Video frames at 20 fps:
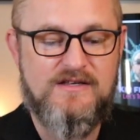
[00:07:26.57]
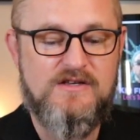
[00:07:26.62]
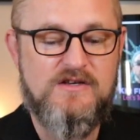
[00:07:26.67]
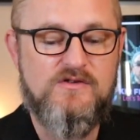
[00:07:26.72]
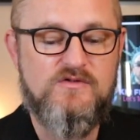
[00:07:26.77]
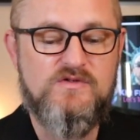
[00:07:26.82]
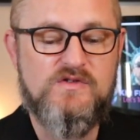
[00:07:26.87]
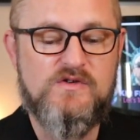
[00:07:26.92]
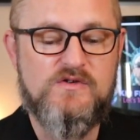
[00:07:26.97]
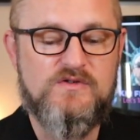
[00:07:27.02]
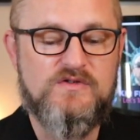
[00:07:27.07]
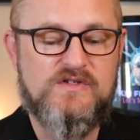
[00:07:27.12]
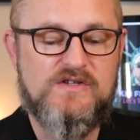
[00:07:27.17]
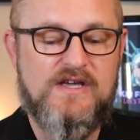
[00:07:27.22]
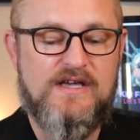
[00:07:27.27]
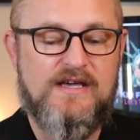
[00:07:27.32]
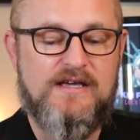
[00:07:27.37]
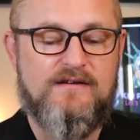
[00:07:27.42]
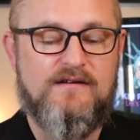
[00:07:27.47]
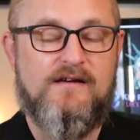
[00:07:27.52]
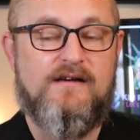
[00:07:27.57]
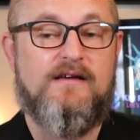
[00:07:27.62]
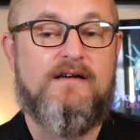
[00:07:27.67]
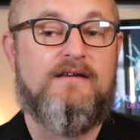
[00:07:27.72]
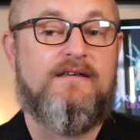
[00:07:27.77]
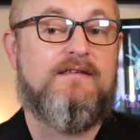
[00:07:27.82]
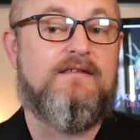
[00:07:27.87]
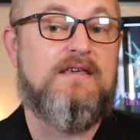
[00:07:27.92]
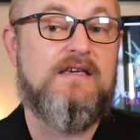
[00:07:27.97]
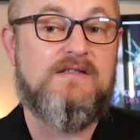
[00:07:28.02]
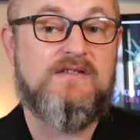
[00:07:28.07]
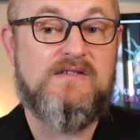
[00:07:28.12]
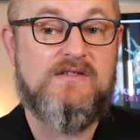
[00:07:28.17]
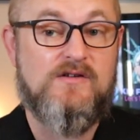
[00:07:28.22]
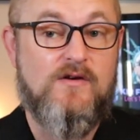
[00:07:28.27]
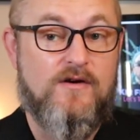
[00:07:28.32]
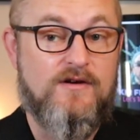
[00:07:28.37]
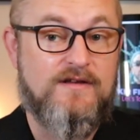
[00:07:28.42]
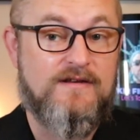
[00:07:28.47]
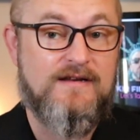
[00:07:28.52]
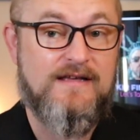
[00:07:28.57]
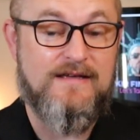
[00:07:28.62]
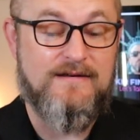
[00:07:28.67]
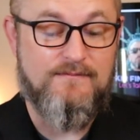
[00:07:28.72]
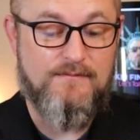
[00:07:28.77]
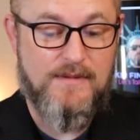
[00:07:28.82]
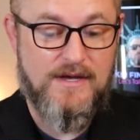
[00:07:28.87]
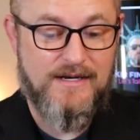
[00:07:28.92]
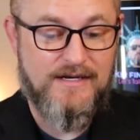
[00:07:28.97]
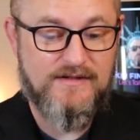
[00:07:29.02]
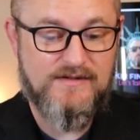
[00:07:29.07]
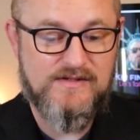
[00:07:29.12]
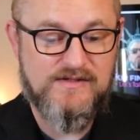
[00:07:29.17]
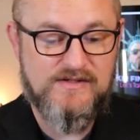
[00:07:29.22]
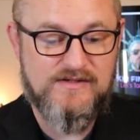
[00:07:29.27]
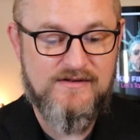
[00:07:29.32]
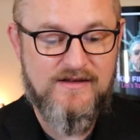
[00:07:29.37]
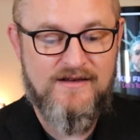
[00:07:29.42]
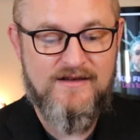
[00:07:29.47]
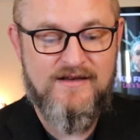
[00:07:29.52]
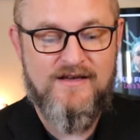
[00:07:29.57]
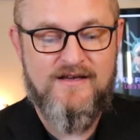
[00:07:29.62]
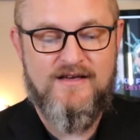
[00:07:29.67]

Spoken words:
users can get started in minutes.